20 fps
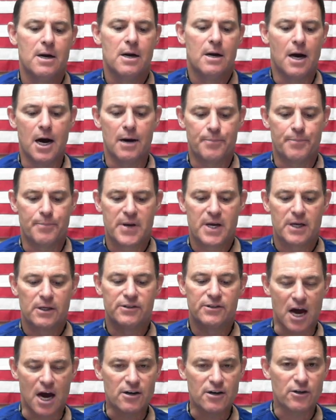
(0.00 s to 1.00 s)

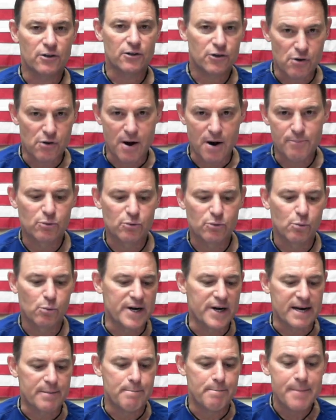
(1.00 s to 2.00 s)
Donald Trump was
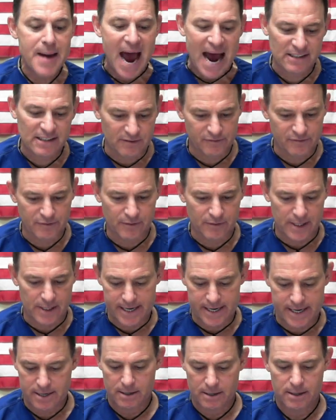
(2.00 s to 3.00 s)
winning
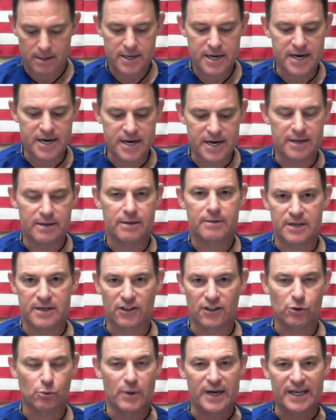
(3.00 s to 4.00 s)
massively in the
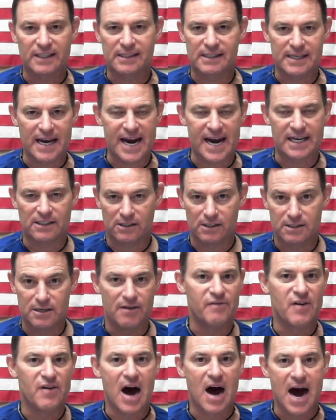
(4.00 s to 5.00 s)
swing states,
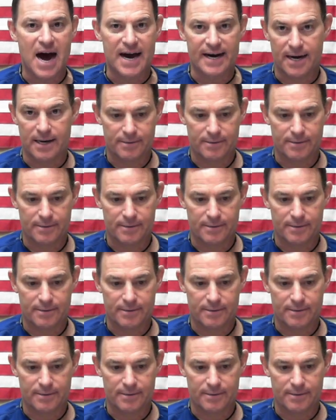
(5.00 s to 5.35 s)
Nevada,